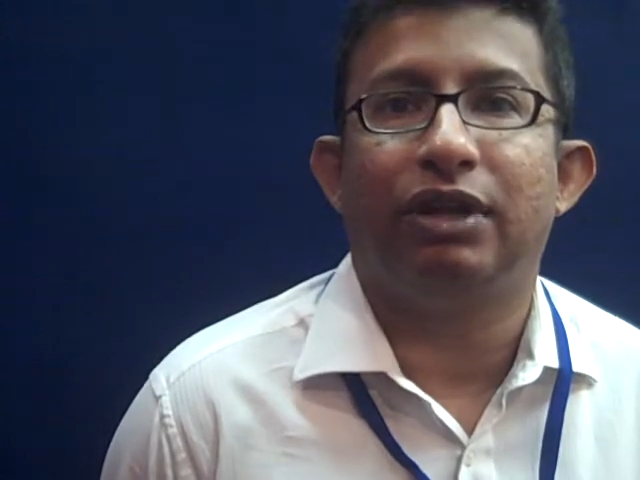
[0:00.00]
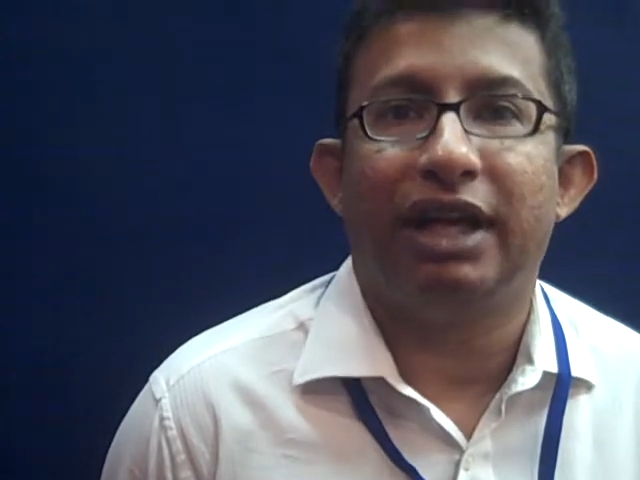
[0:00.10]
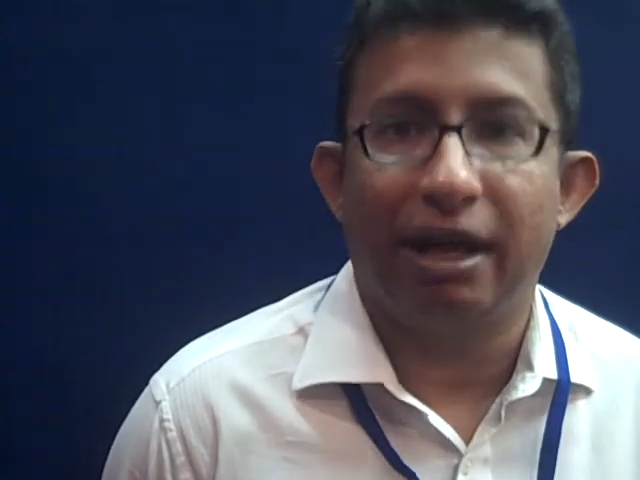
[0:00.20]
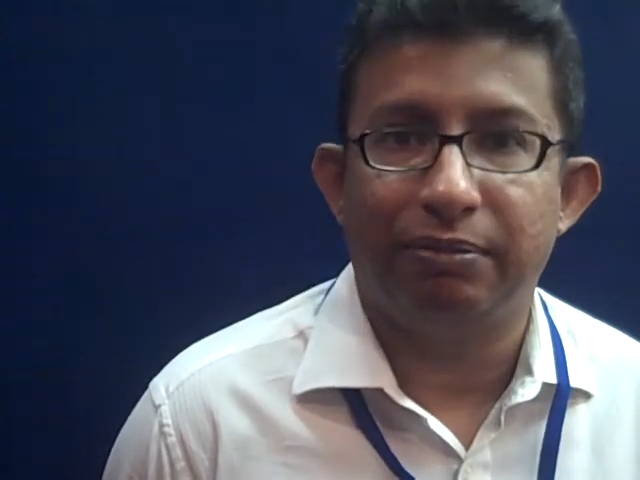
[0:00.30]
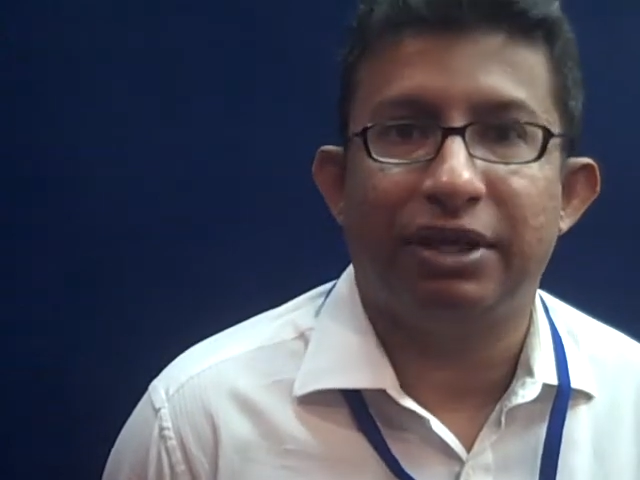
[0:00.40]

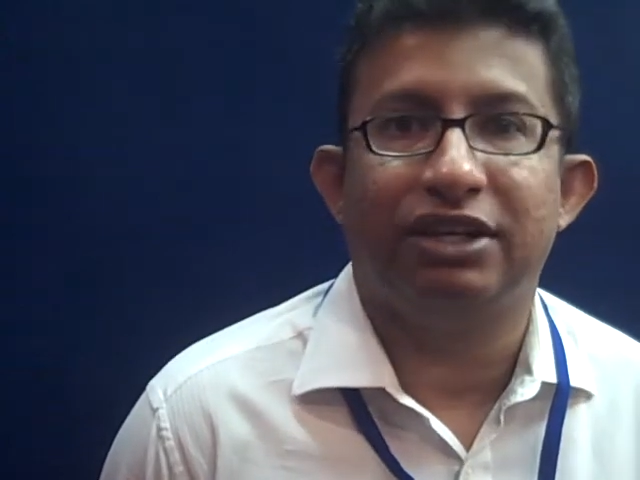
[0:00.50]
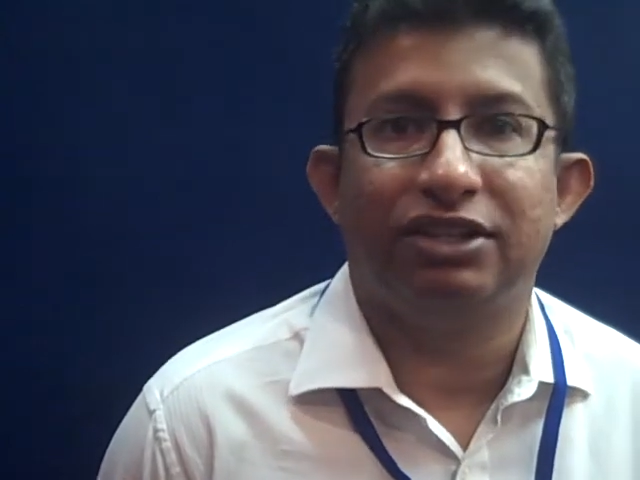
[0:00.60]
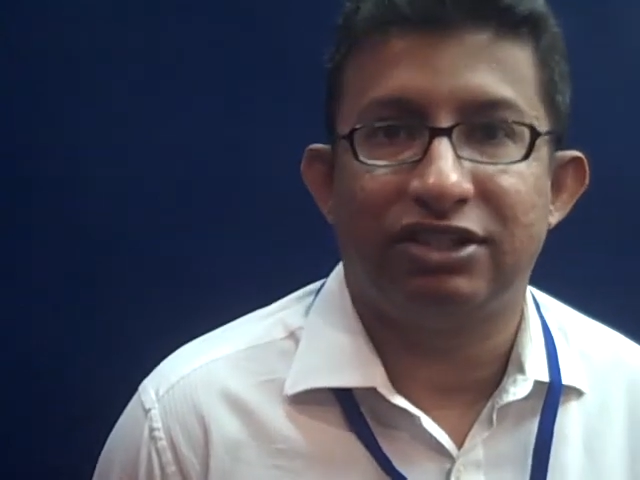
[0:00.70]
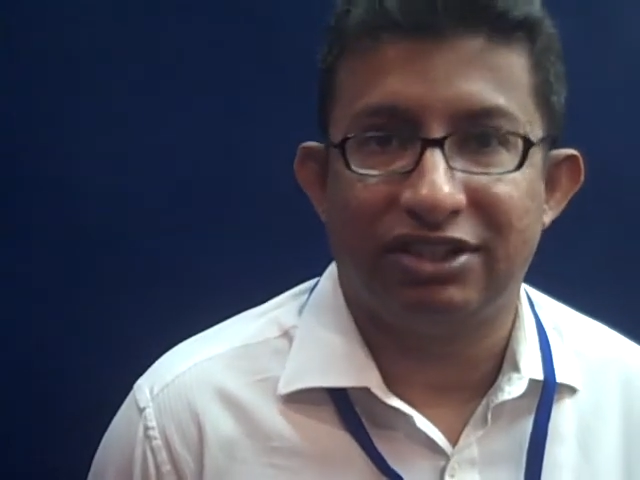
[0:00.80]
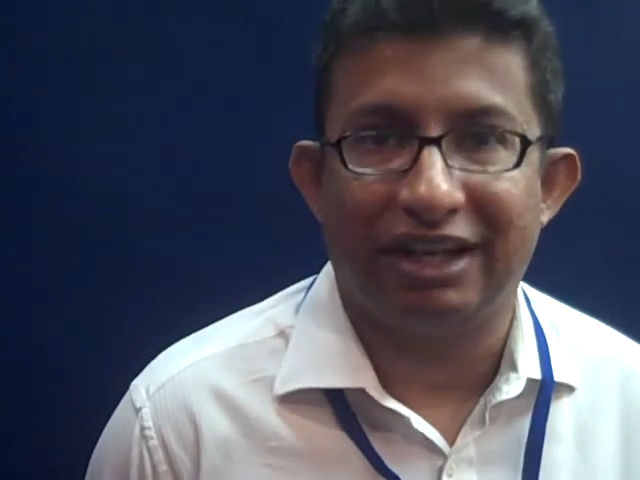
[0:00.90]

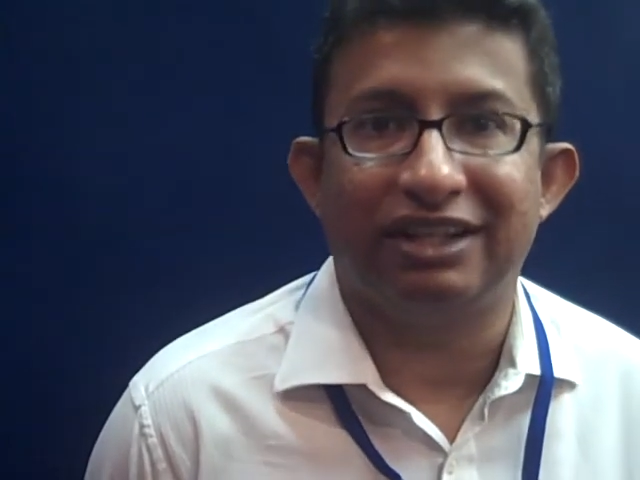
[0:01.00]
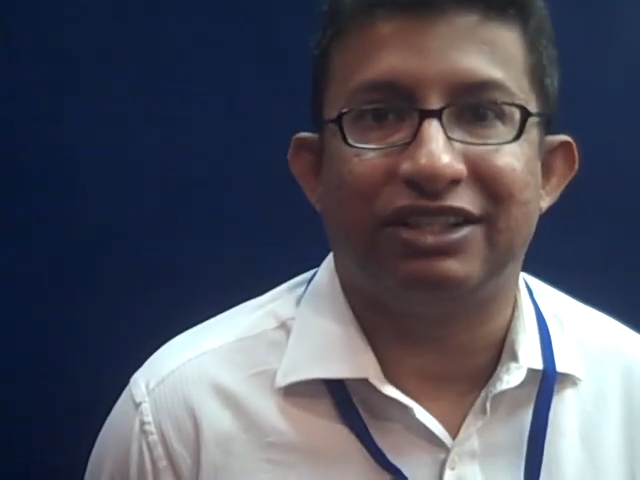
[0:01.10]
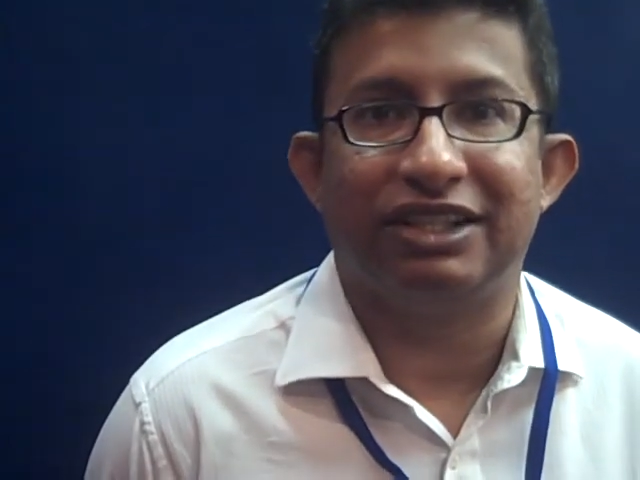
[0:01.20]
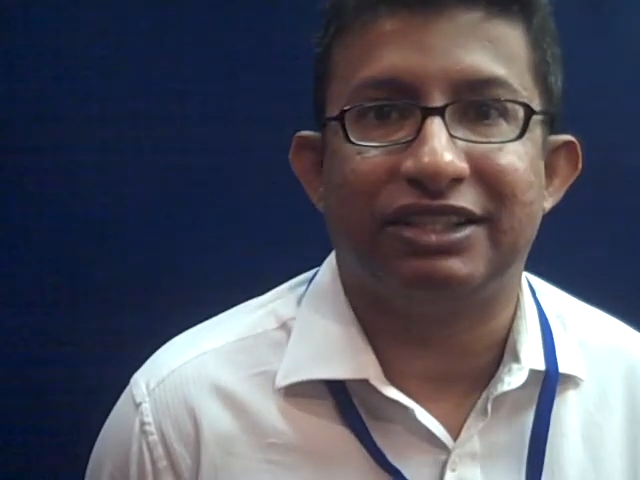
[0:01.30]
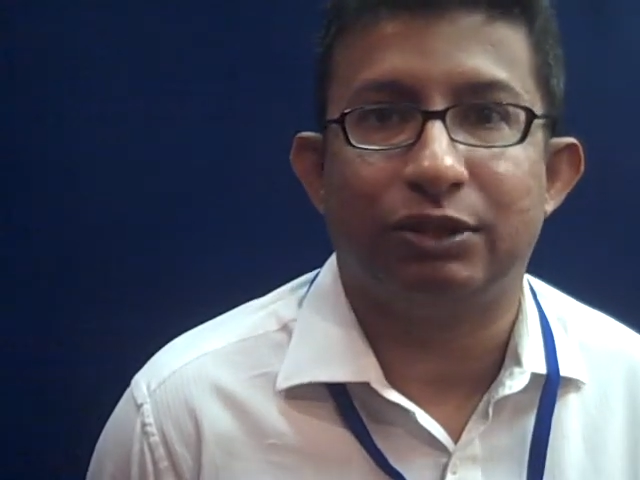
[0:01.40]
adaptation
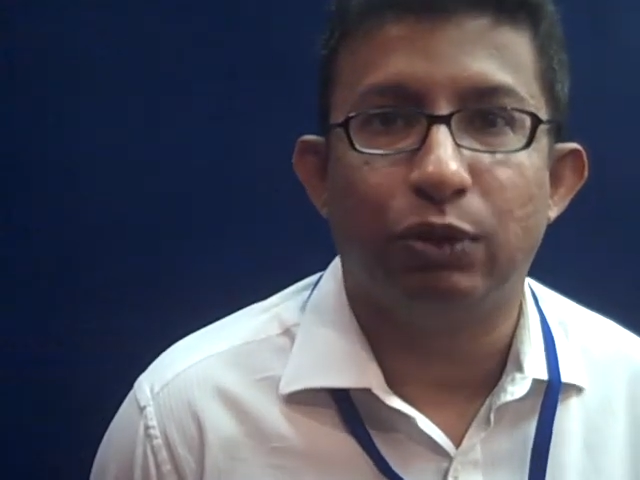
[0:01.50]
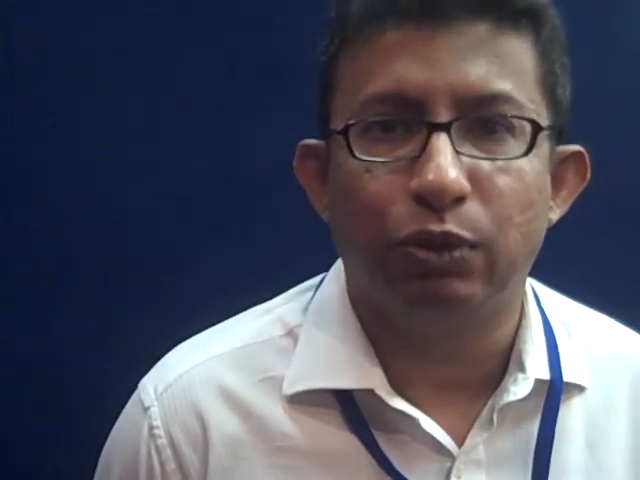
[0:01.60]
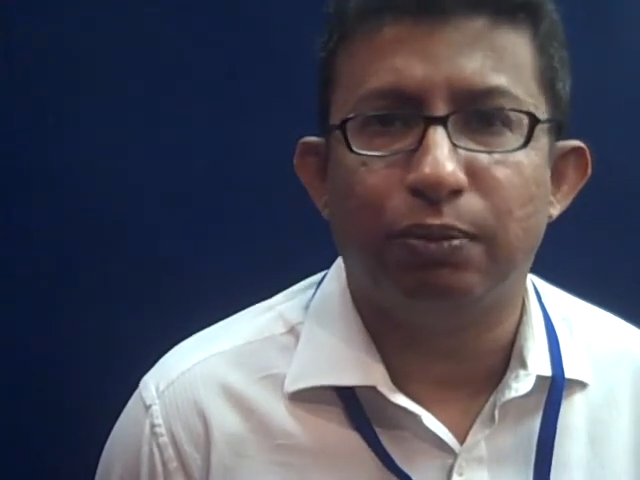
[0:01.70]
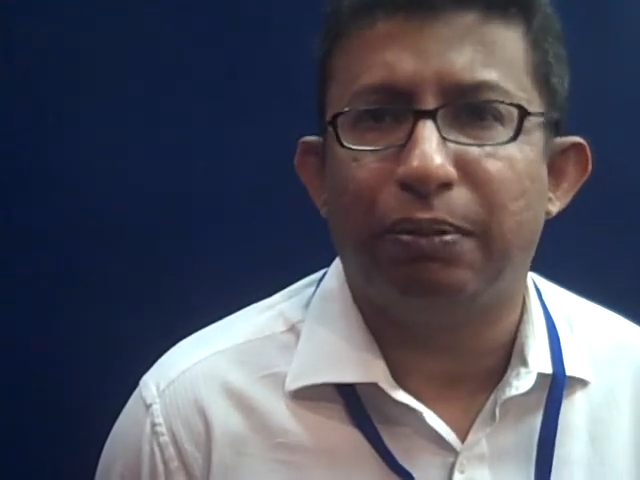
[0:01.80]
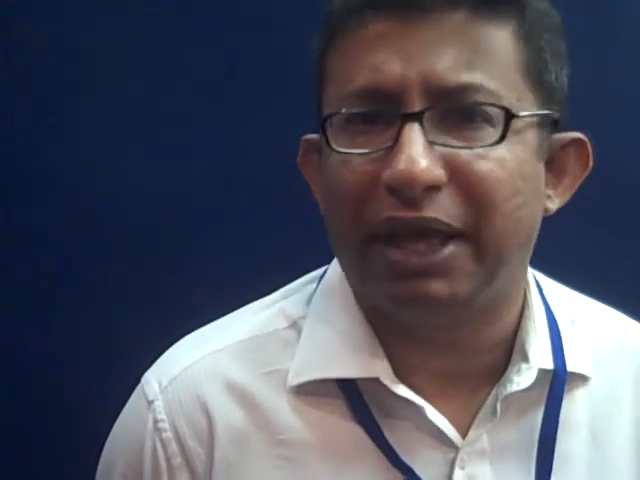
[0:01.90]
strategies.
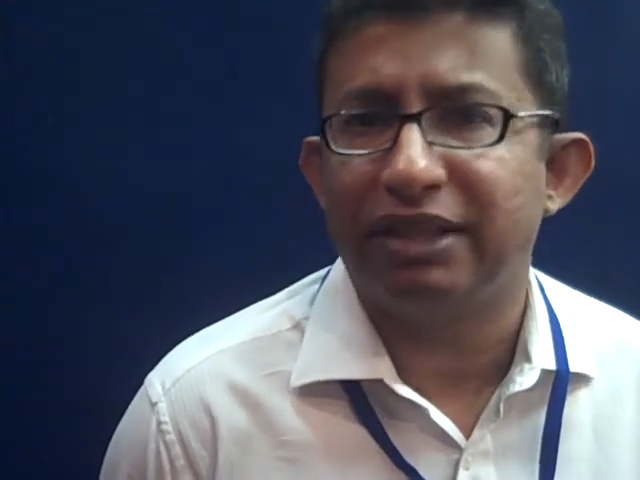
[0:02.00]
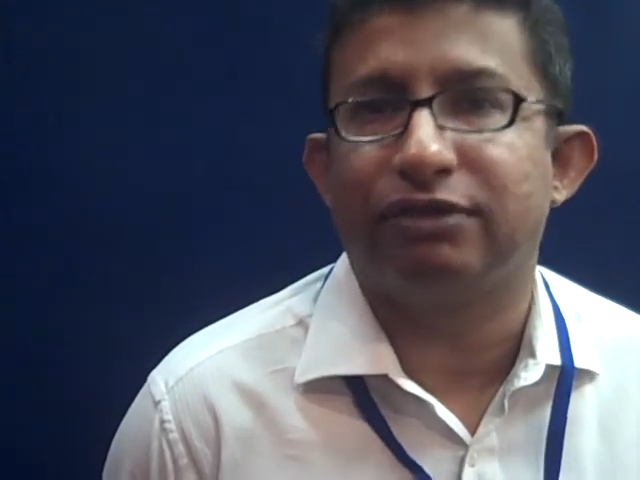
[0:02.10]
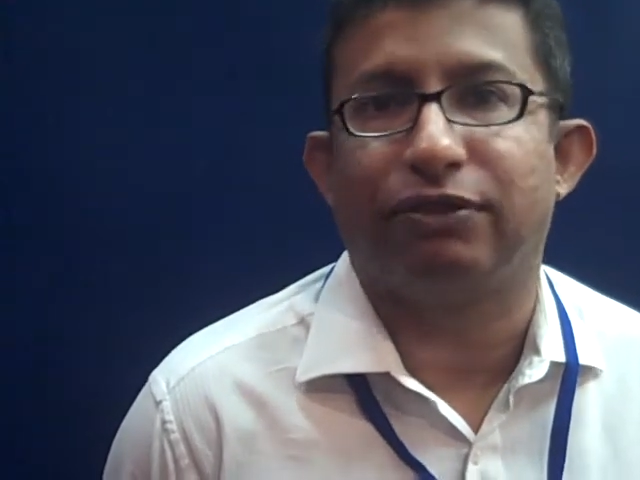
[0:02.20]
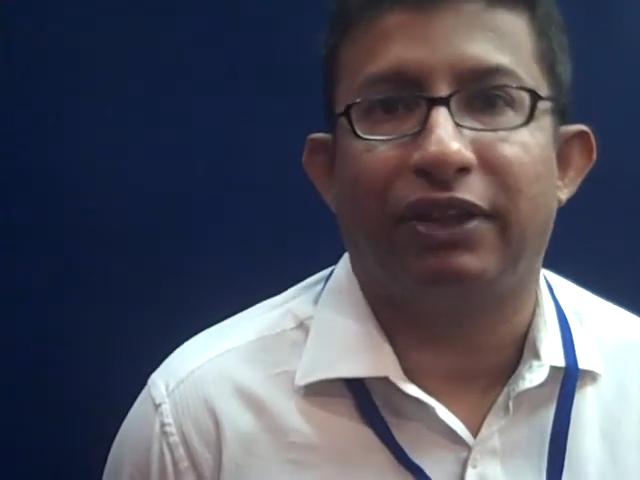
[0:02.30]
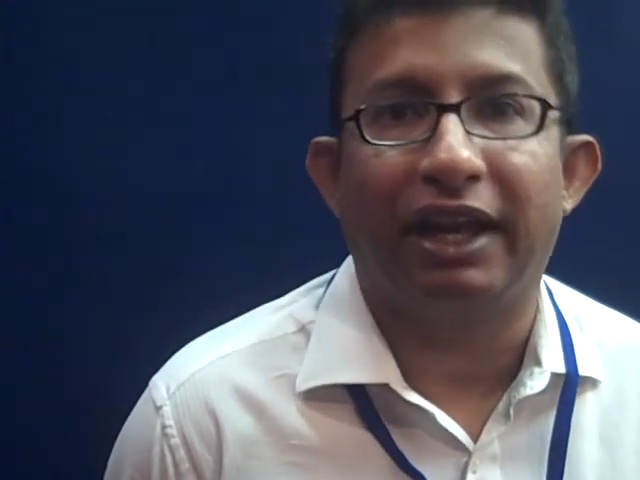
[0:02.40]
Who pays
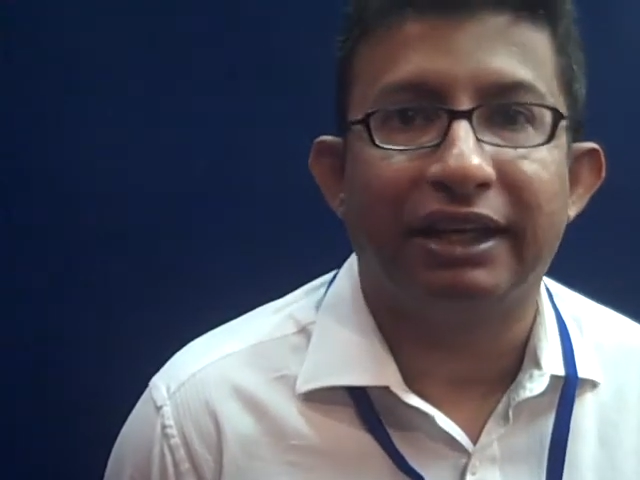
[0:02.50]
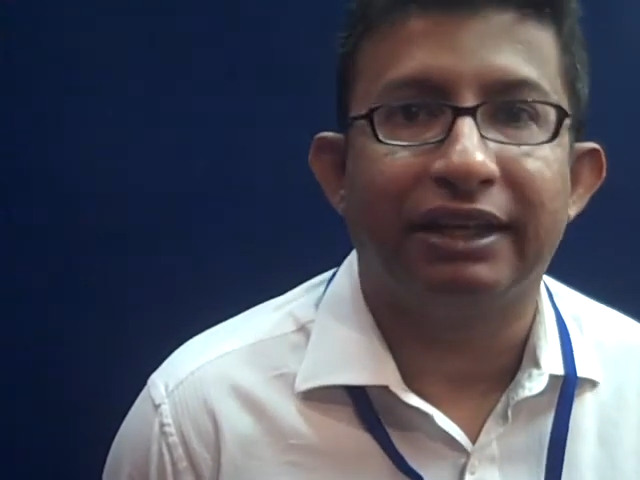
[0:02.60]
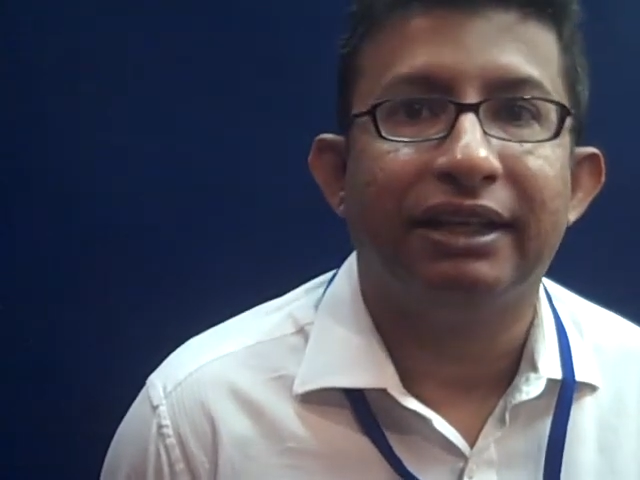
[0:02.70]
for that?